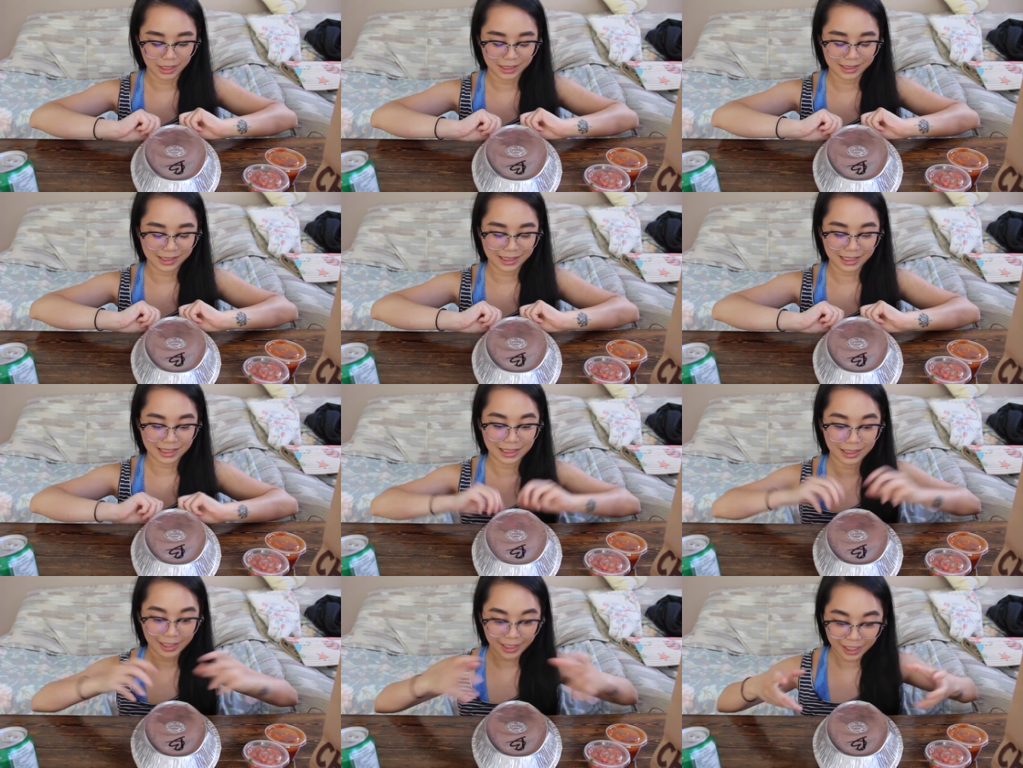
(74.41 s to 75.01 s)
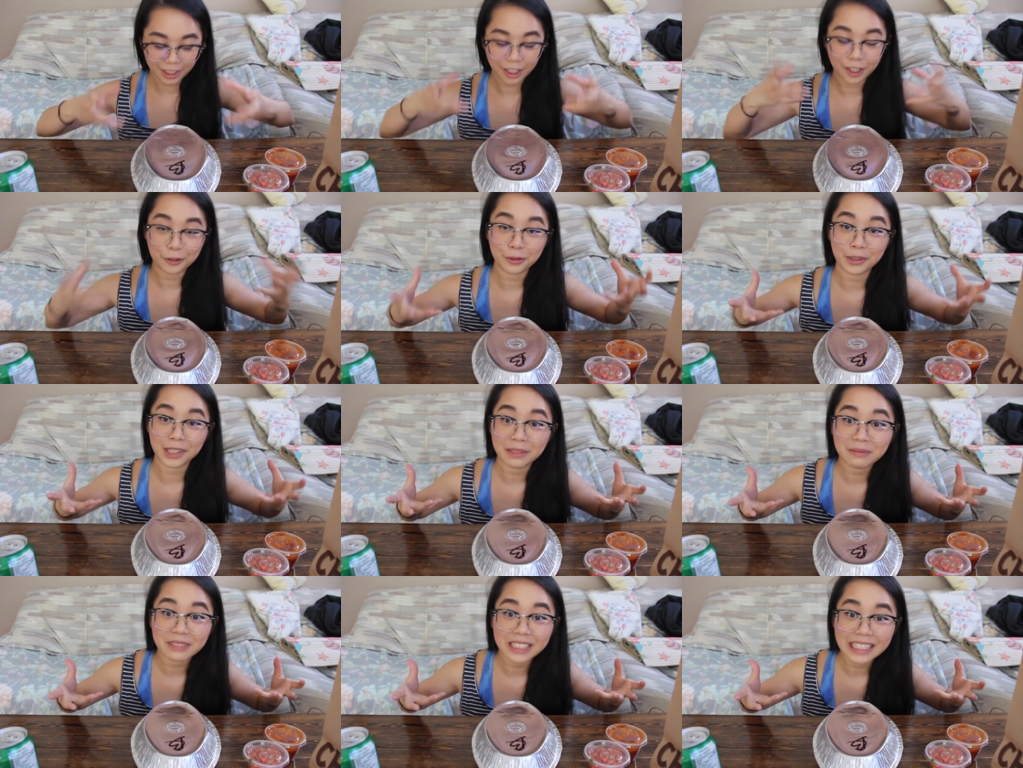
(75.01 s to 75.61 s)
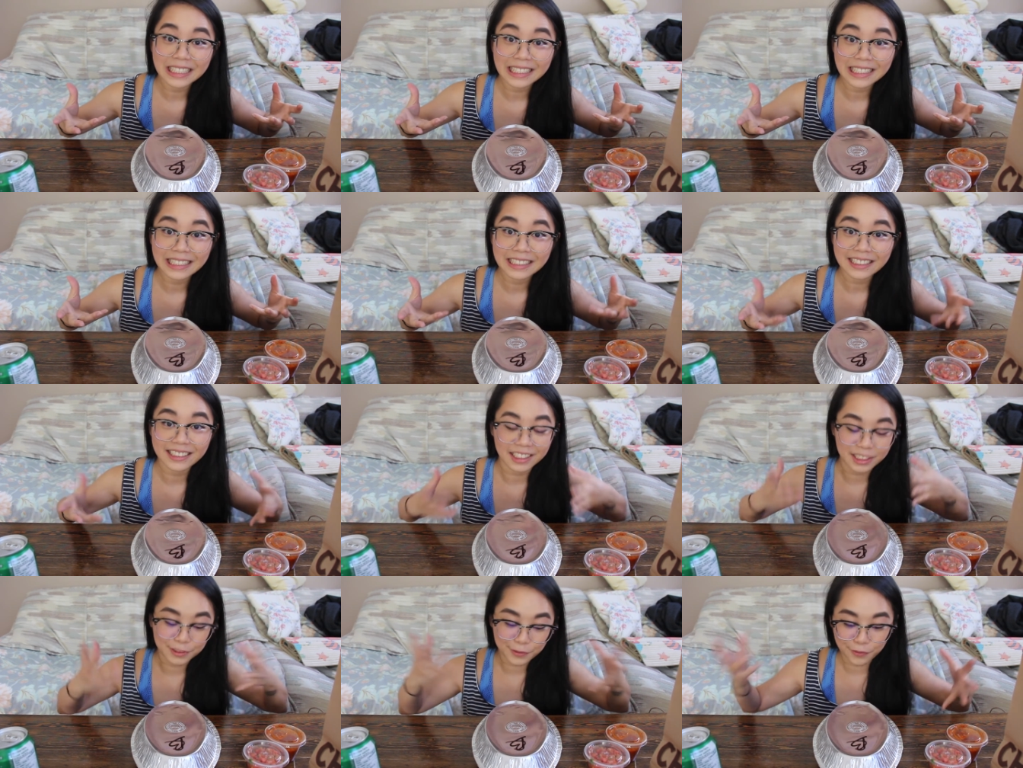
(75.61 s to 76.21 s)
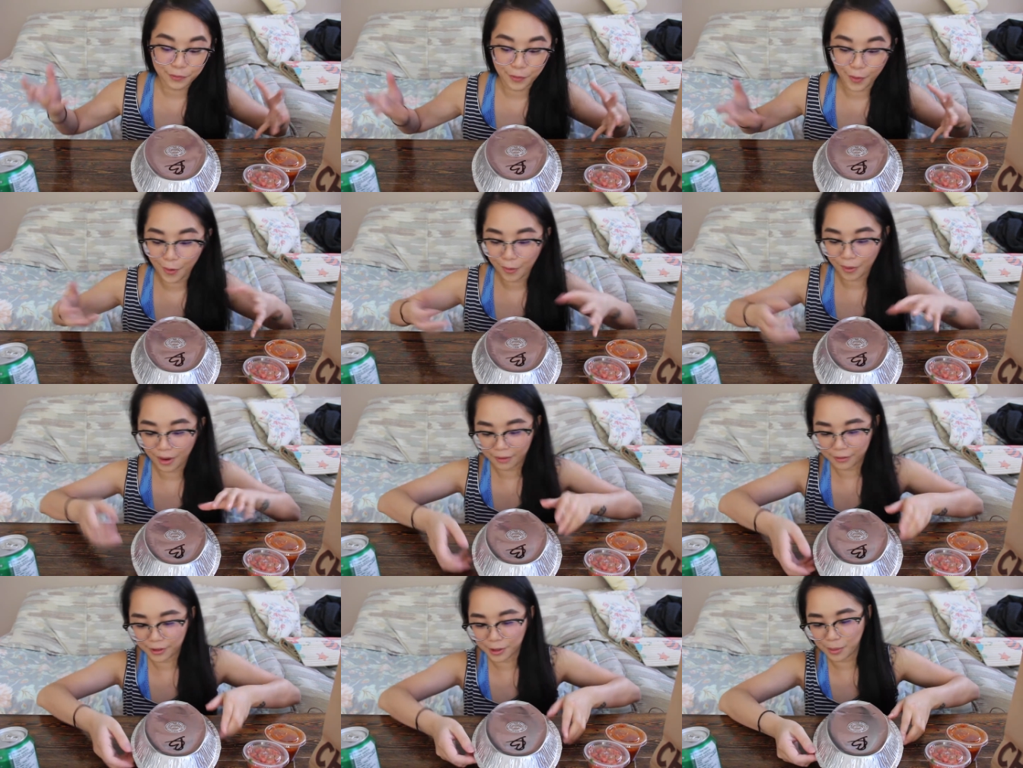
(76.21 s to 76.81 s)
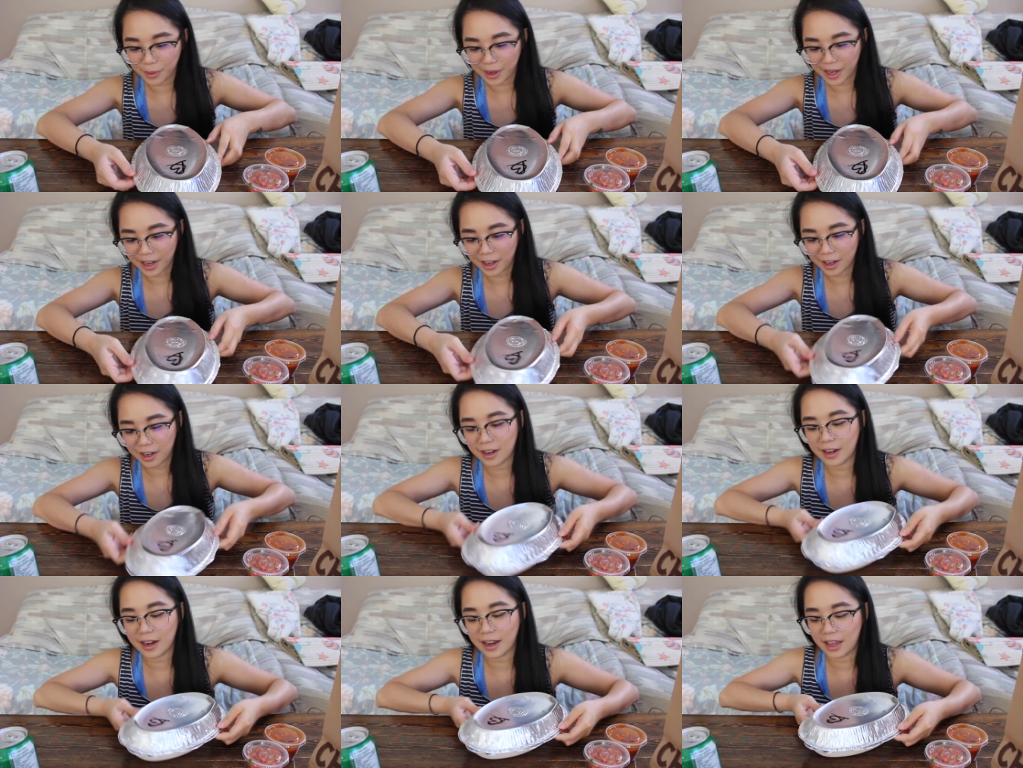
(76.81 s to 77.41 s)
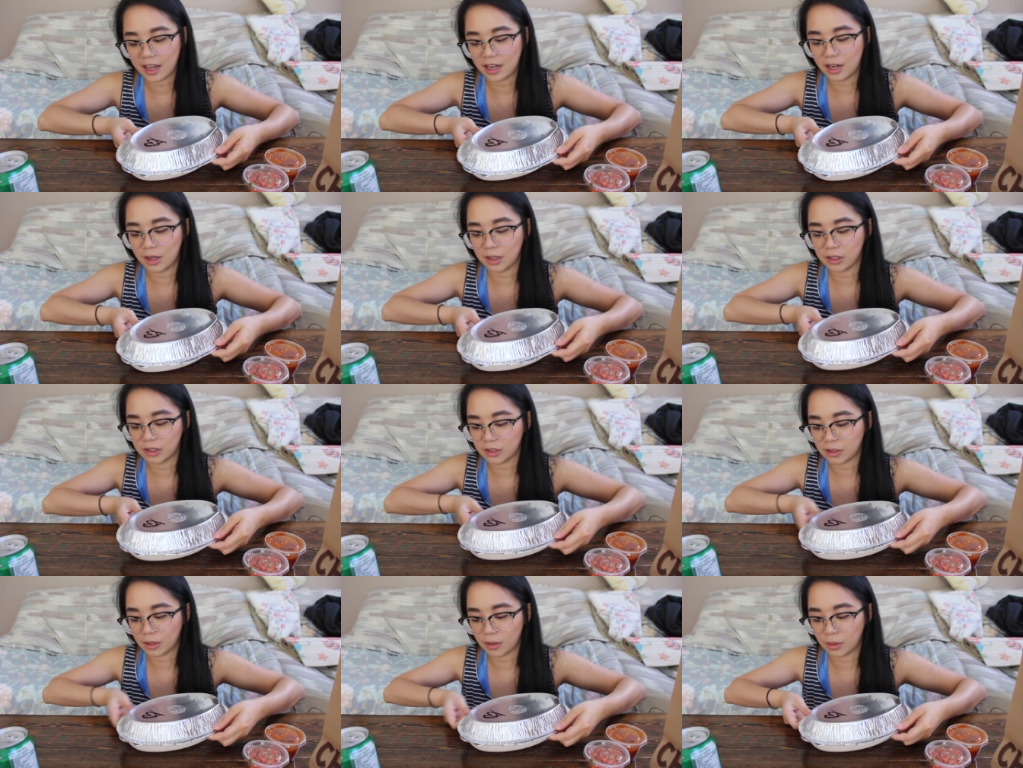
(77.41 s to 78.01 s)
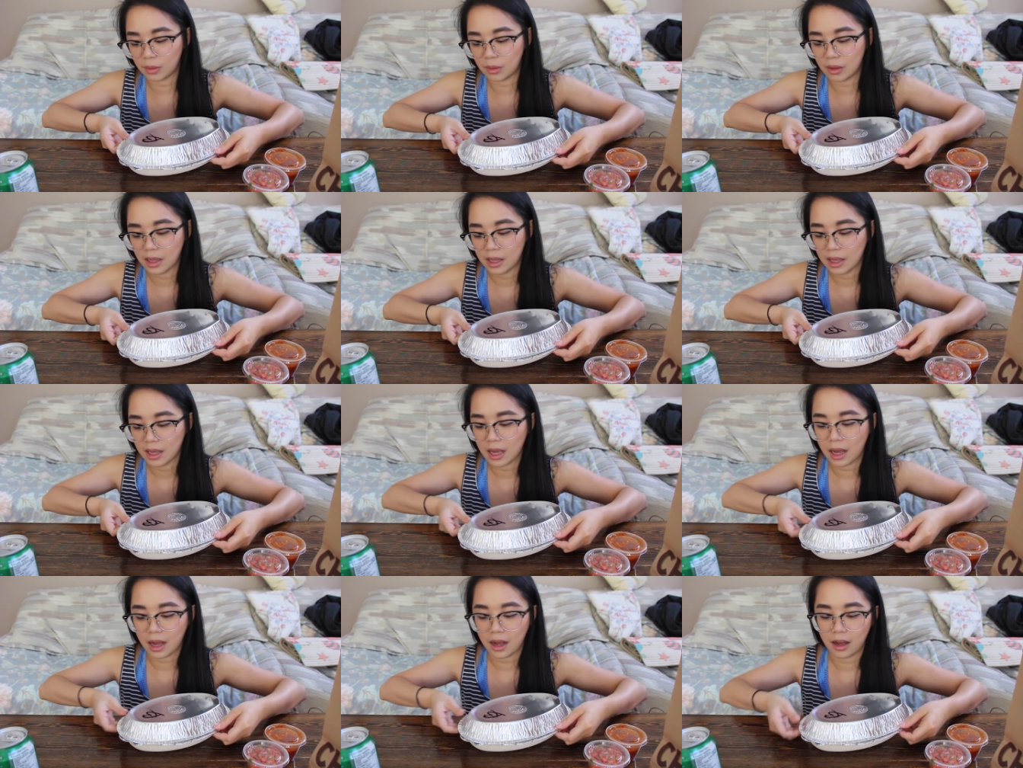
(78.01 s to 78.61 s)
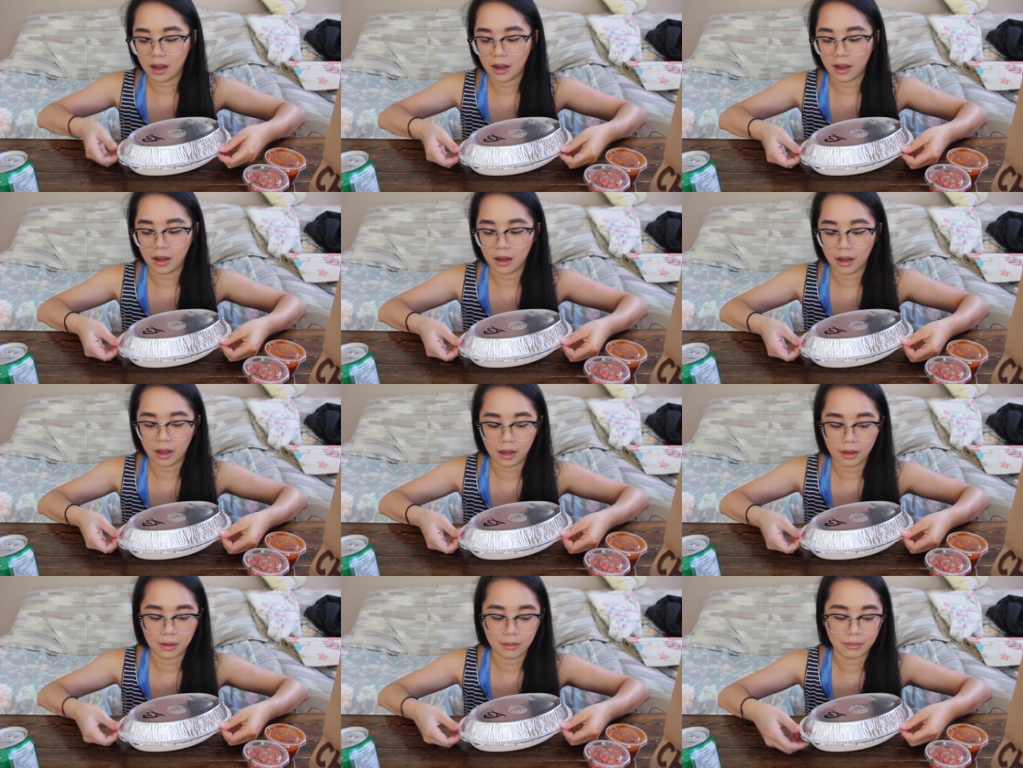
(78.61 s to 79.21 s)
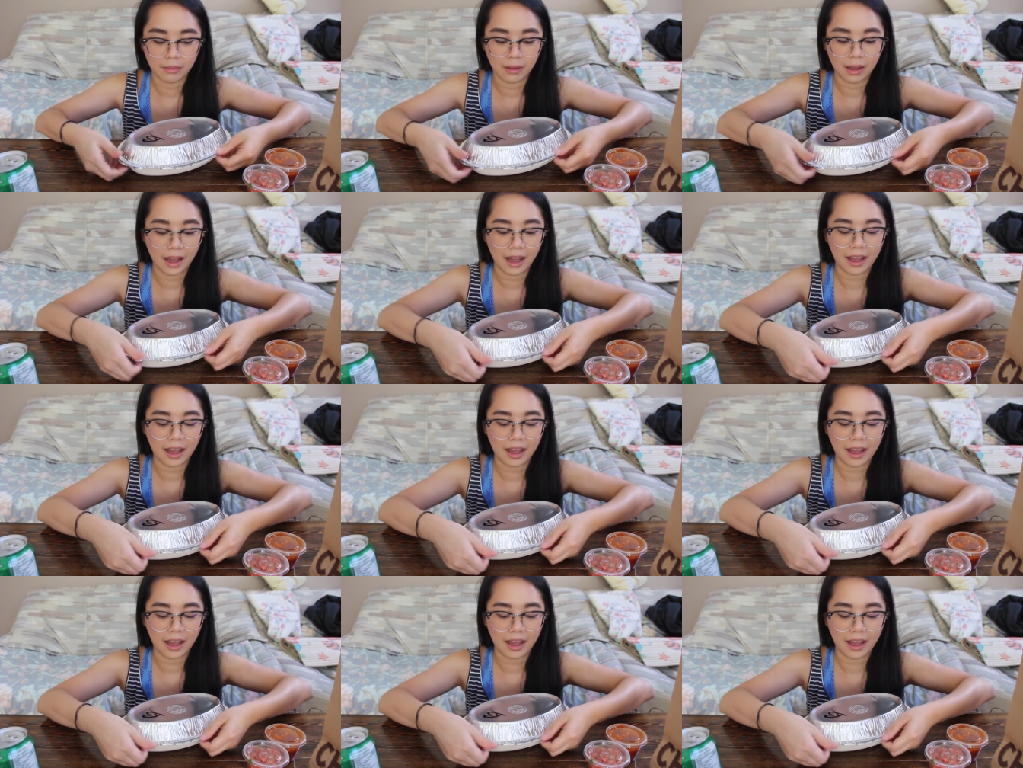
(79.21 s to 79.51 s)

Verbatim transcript: it's cleaner when I'm eating, it doesn't fall everywhere, and also um,